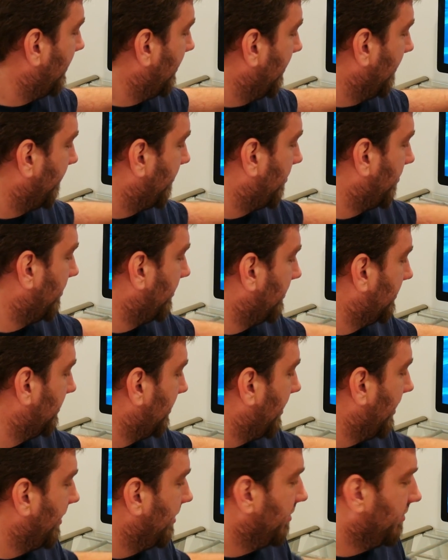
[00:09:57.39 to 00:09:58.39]
And of
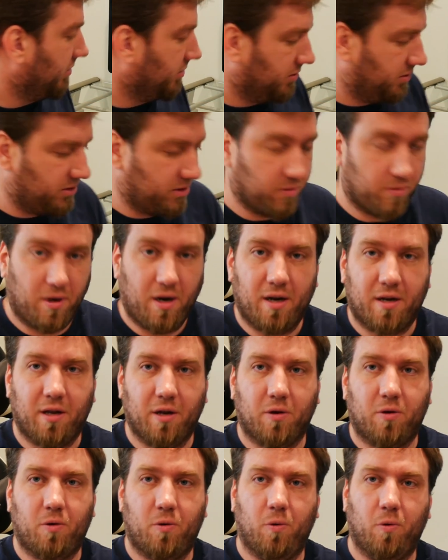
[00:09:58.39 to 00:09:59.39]
course, I use the
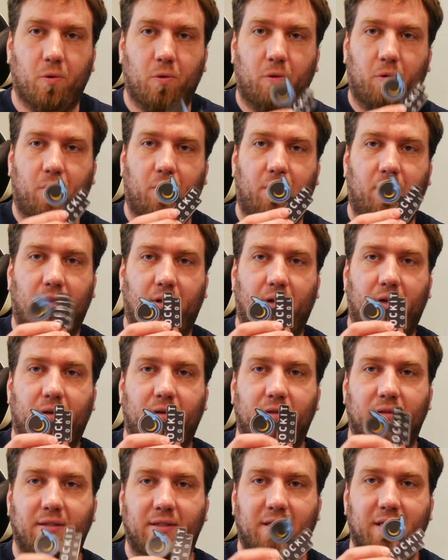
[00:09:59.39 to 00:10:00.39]
Rockit Cool
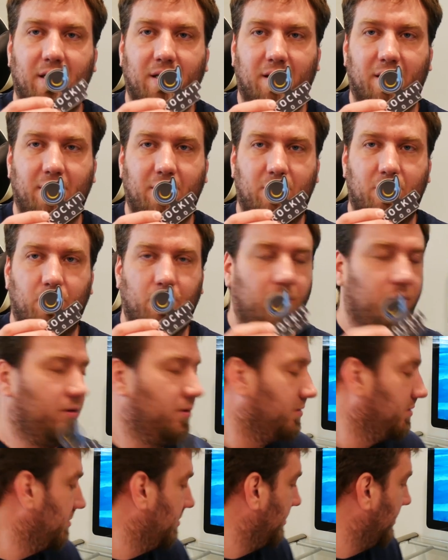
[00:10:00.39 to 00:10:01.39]
Delid tool,